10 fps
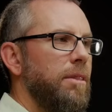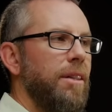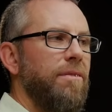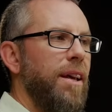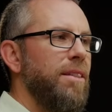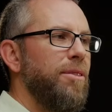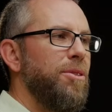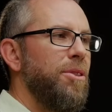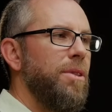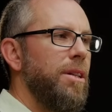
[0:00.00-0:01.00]
the unfaithful
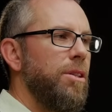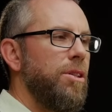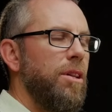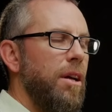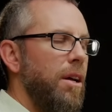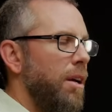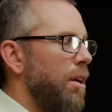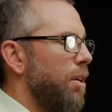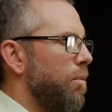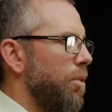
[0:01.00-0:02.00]
do this
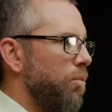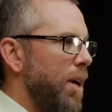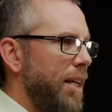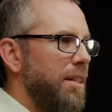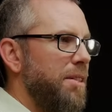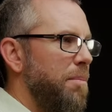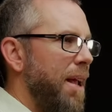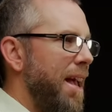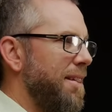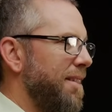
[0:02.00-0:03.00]
with reckless
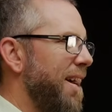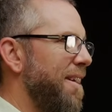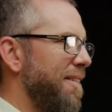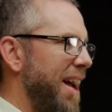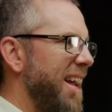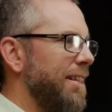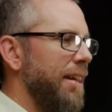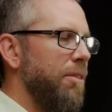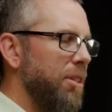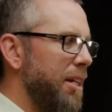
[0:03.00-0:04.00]
abandon, right?
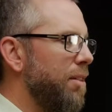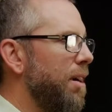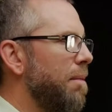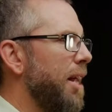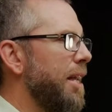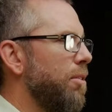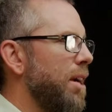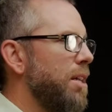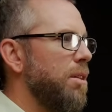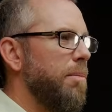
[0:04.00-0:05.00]
They will interrupt like
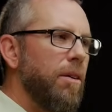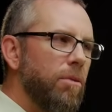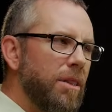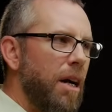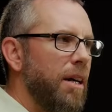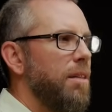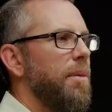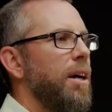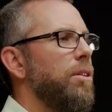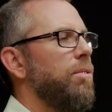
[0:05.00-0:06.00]
crazy, but we're talking
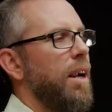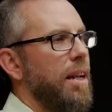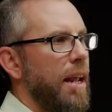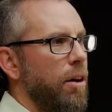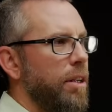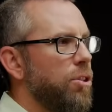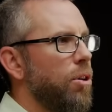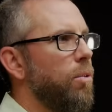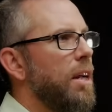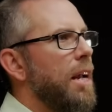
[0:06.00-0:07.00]
about you right now. And
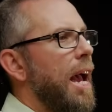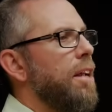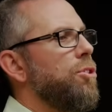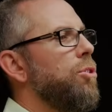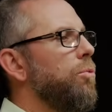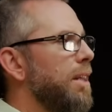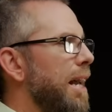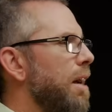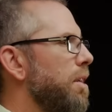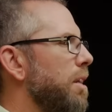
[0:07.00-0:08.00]
so as you
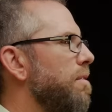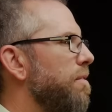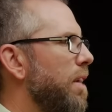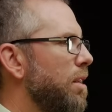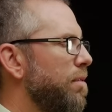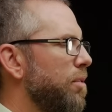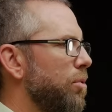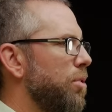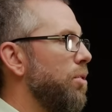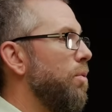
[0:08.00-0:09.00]
allow the unfaithful
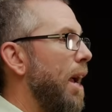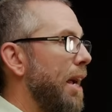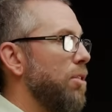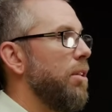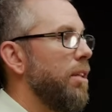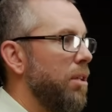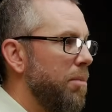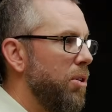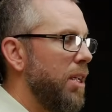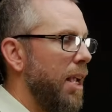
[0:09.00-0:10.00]
to actually
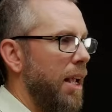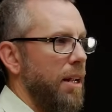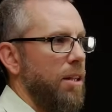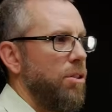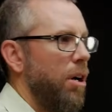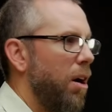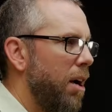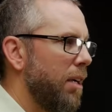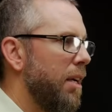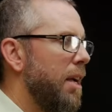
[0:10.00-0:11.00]
communicate and
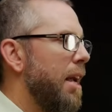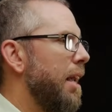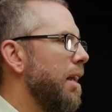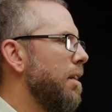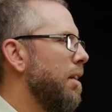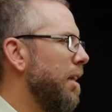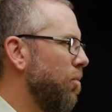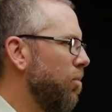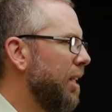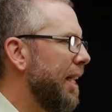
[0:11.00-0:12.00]
talk, It, it
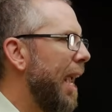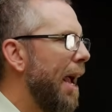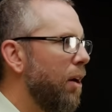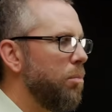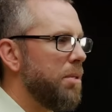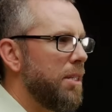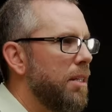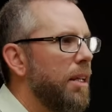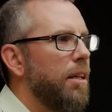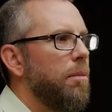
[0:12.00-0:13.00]
really helps
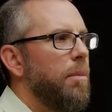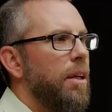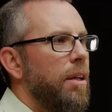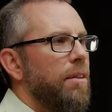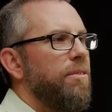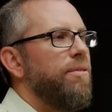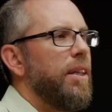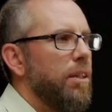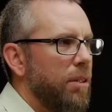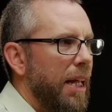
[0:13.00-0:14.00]
them
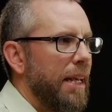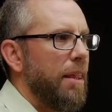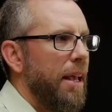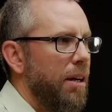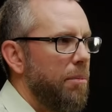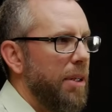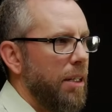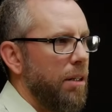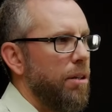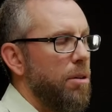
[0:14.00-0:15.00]
feel like they are
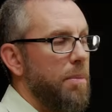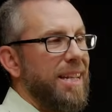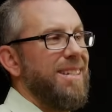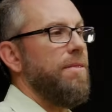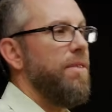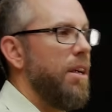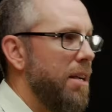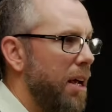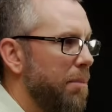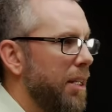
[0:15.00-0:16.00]
being heard, because if they're
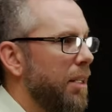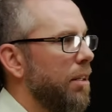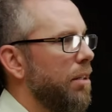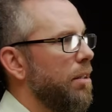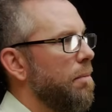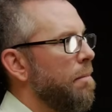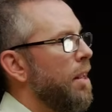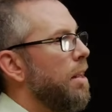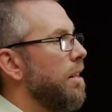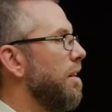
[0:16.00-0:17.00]
not being heard,
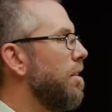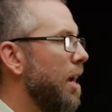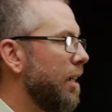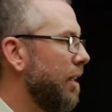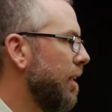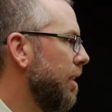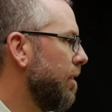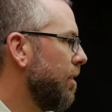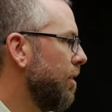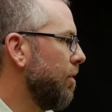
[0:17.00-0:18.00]
then they're not going to
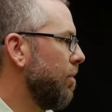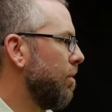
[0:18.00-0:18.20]
hear you.